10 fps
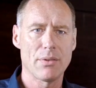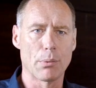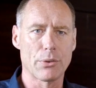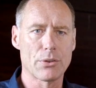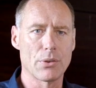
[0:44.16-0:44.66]

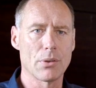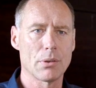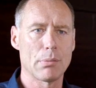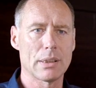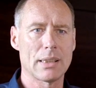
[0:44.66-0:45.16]
from
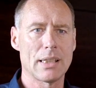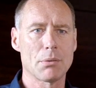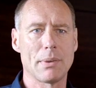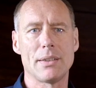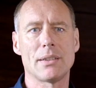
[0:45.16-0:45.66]
strong but
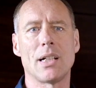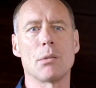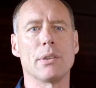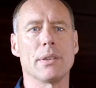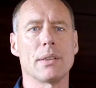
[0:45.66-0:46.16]
lightweight
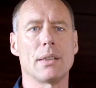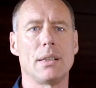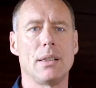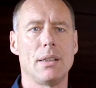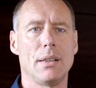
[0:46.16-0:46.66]
carbon.
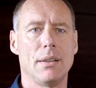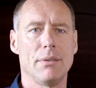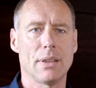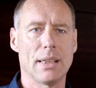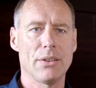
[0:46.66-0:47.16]

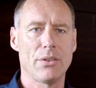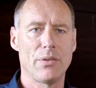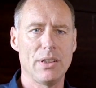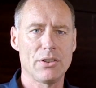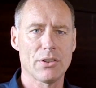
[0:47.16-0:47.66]
The lens
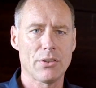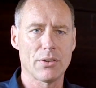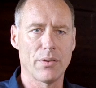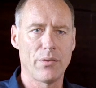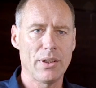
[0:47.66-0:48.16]
features
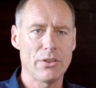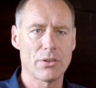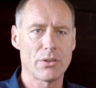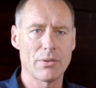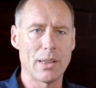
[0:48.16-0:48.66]
a
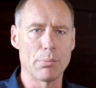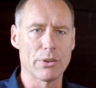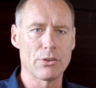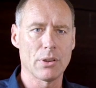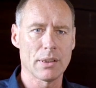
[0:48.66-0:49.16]
fixed
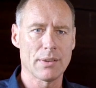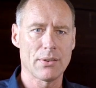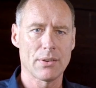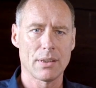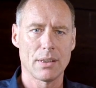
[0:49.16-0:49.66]
tripod socket